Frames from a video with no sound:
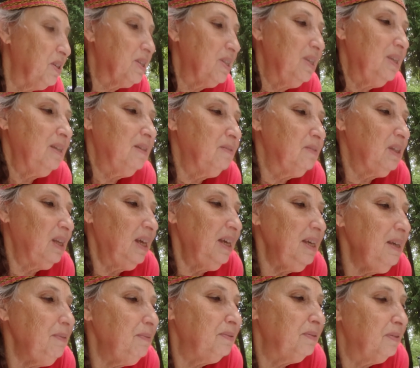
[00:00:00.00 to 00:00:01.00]
the seed of
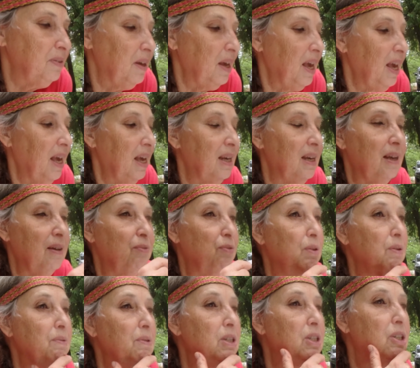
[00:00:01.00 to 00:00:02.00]
life, and if
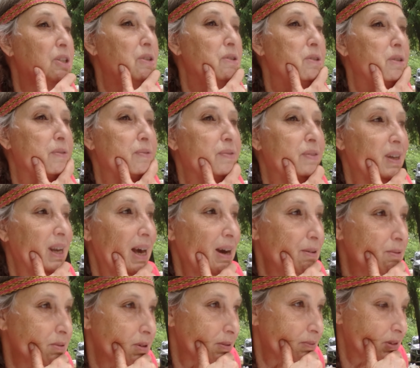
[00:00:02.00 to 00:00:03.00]
we were to do the
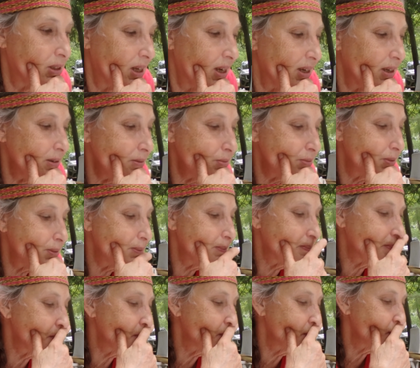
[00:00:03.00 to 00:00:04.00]
flower of life,
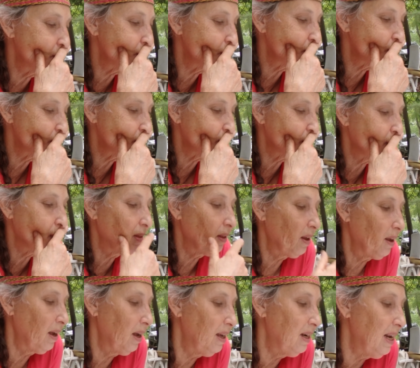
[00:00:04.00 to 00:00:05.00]

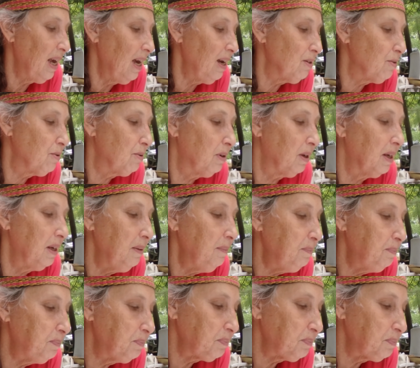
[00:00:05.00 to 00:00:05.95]
and actually,